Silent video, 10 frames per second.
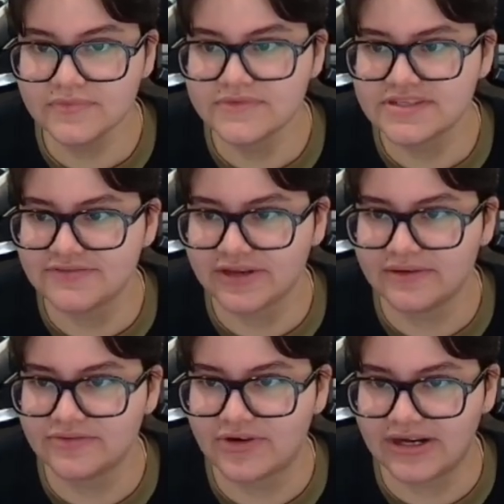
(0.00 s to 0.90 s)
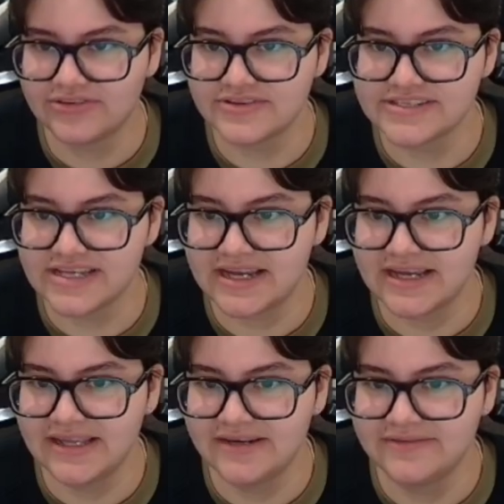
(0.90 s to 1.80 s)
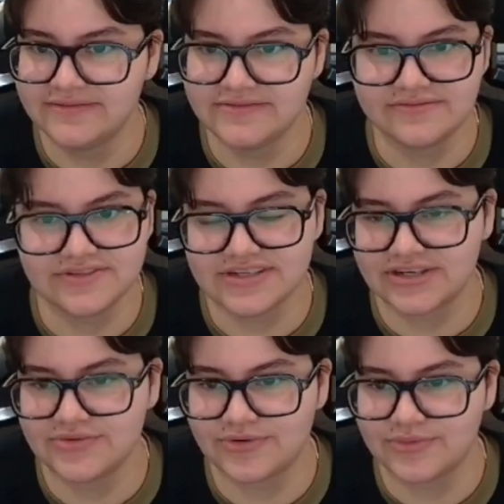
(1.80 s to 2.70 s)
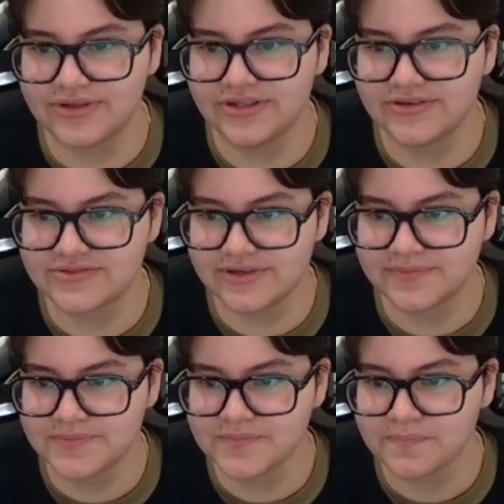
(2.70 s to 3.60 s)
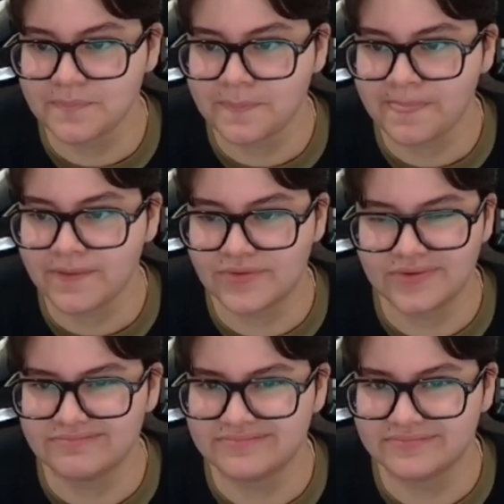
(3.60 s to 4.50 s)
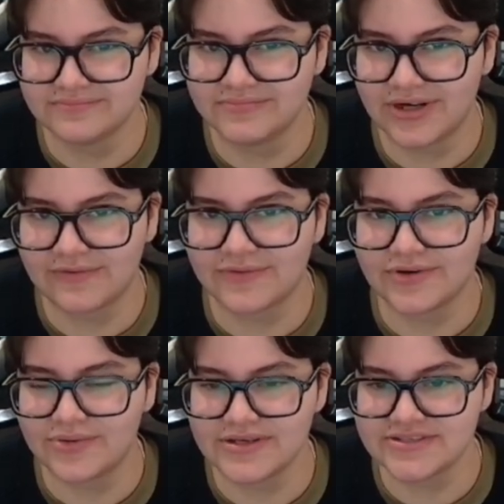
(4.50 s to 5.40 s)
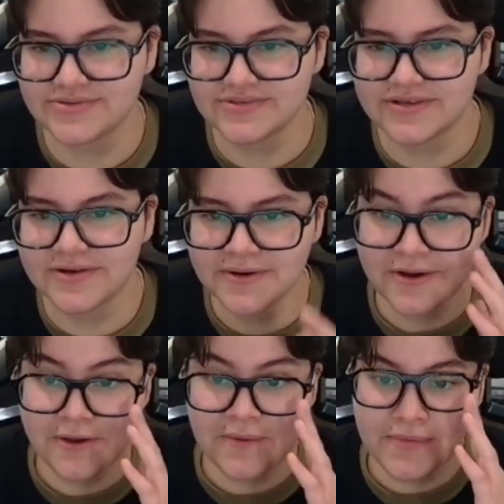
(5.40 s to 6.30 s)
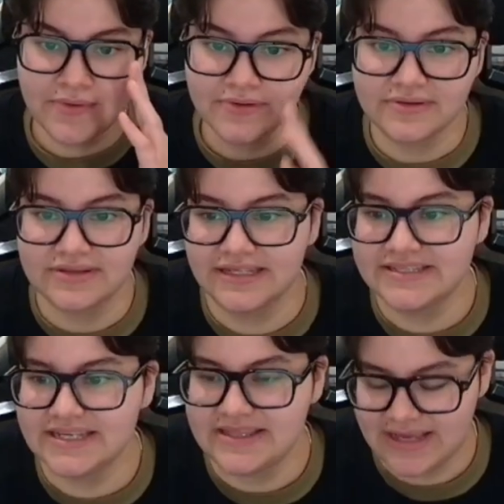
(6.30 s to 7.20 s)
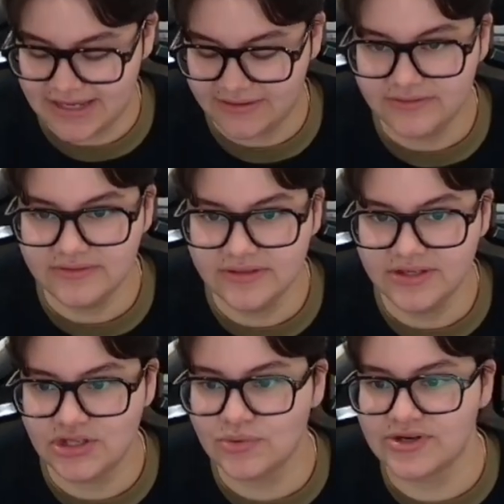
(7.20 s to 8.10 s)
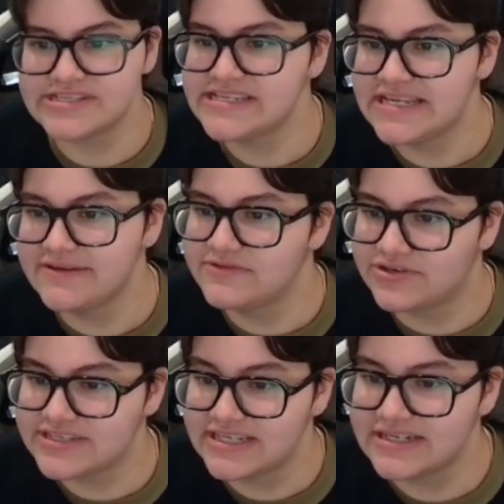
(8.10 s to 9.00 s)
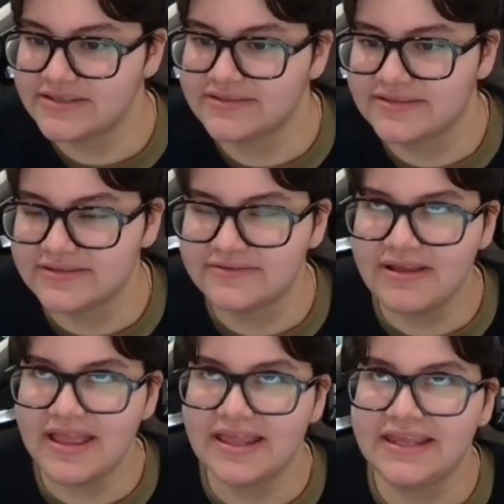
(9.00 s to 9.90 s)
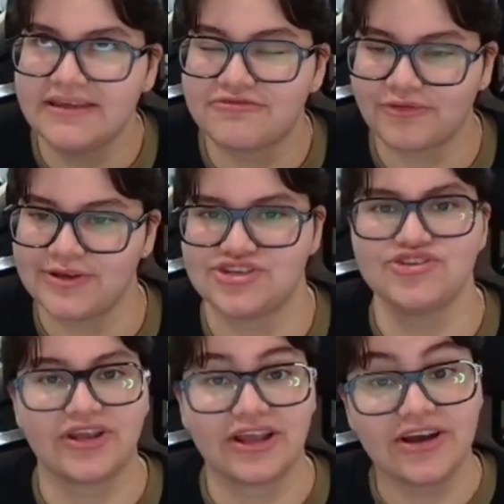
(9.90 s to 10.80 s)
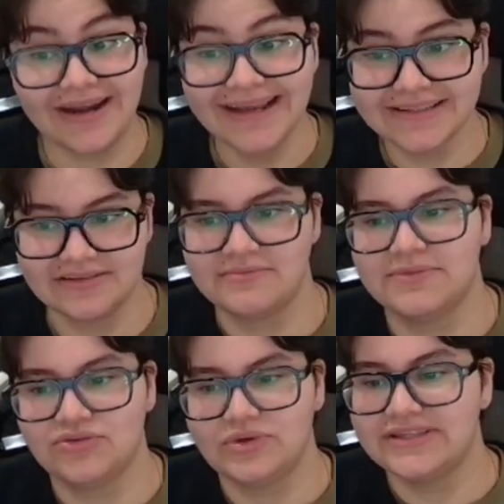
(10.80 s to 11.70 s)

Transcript: See if I can drag it to the side, just like you would on Windows, right? Or whatever OS you use. Let's say that you want to see if there is any information you can connect between